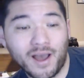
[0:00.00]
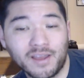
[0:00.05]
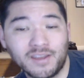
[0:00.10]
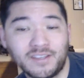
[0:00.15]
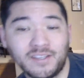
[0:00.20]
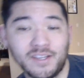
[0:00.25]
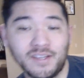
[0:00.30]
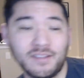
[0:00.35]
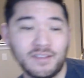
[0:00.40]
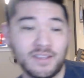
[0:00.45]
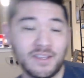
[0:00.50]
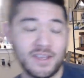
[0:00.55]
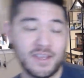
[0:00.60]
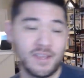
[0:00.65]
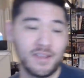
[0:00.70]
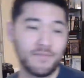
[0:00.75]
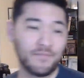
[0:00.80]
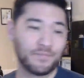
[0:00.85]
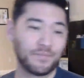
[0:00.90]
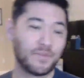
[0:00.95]
I did
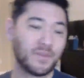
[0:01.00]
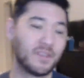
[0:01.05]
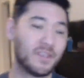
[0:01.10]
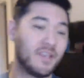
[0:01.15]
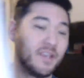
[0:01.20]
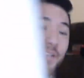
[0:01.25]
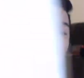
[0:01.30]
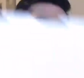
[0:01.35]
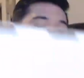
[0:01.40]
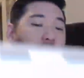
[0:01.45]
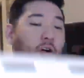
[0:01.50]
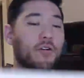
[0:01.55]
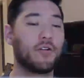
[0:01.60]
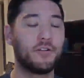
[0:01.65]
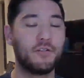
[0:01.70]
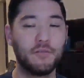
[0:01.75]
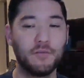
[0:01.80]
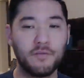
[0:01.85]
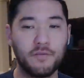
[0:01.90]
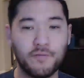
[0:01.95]
the
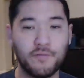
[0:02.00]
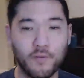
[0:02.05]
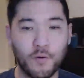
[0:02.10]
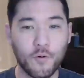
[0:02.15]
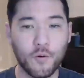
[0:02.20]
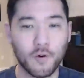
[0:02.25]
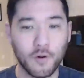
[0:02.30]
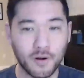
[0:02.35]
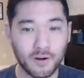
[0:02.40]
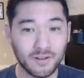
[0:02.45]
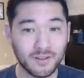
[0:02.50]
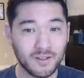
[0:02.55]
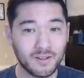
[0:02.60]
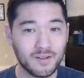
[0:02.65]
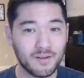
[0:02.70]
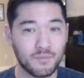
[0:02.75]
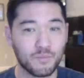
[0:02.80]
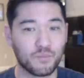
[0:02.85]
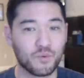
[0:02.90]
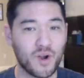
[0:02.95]
Kickstarter for
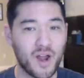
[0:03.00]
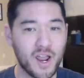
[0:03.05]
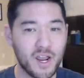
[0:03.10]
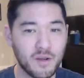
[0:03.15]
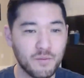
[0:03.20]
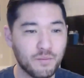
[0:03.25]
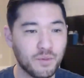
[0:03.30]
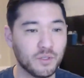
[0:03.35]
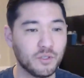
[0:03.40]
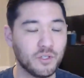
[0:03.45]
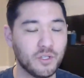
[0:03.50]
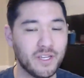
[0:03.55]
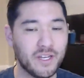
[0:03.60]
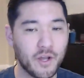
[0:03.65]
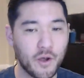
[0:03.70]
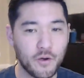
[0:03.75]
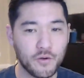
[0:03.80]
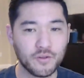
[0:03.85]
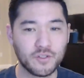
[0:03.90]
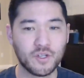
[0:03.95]
Brian
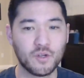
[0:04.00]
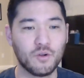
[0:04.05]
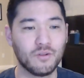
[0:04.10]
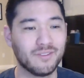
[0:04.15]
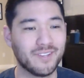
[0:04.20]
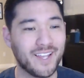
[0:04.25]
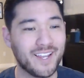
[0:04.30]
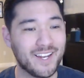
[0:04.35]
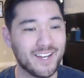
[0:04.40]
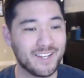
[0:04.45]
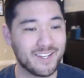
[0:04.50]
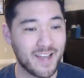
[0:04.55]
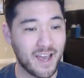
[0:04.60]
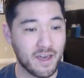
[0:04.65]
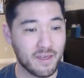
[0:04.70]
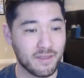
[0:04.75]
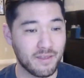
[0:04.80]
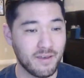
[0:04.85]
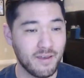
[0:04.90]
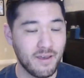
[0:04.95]
Pulido's Lady
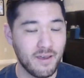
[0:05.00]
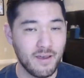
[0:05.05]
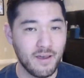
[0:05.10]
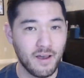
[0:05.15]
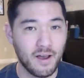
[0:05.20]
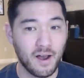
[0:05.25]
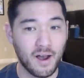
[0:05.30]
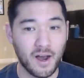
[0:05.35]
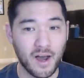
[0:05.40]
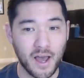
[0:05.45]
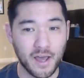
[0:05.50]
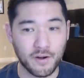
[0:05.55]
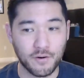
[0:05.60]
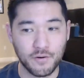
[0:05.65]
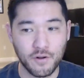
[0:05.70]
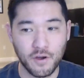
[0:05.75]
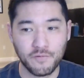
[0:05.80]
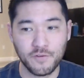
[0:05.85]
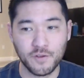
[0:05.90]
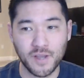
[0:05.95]
Death. I don't
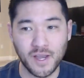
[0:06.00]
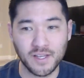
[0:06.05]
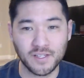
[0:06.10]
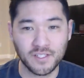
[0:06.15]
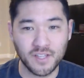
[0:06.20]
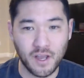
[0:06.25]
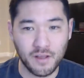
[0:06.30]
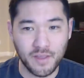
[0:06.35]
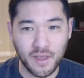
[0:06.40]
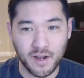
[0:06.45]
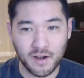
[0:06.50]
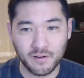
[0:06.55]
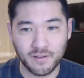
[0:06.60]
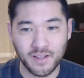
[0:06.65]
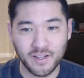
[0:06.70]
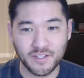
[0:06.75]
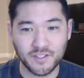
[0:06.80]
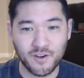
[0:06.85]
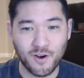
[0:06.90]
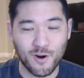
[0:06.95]
know if you guys saw that on
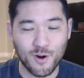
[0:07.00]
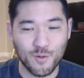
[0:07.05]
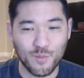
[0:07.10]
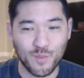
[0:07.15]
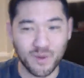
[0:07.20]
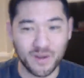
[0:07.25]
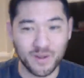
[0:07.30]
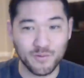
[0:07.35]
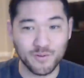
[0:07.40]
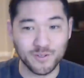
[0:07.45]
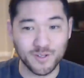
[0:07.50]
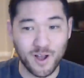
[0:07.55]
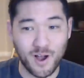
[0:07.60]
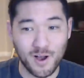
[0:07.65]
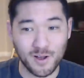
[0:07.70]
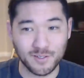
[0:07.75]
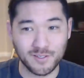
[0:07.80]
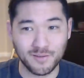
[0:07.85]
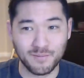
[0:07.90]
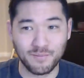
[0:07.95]
Kickstarter, but it was
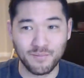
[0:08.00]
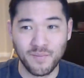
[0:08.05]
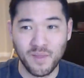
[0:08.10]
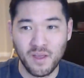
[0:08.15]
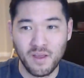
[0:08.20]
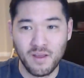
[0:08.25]
awesome.